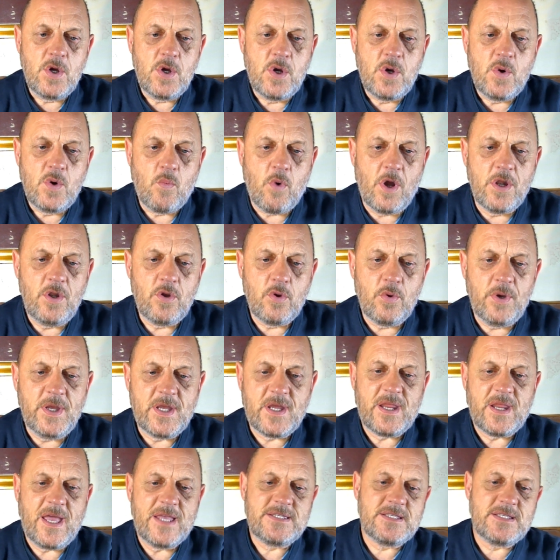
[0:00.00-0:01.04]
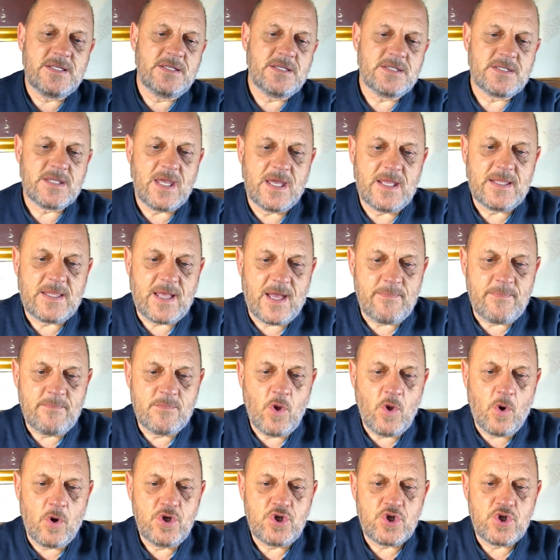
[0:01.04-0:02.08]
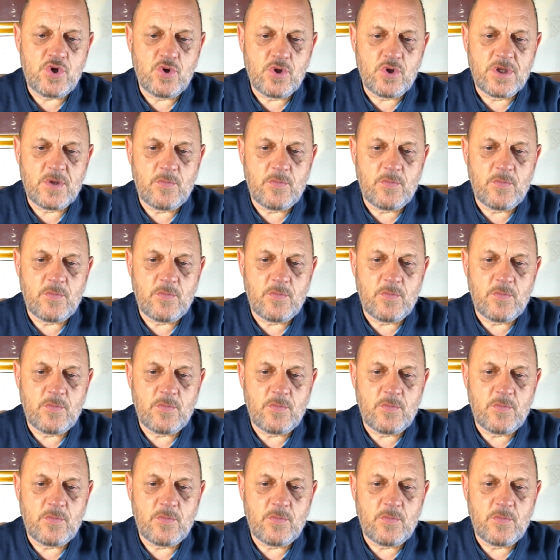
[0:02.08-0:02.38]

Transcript: One Louis Greston said, I'm not sure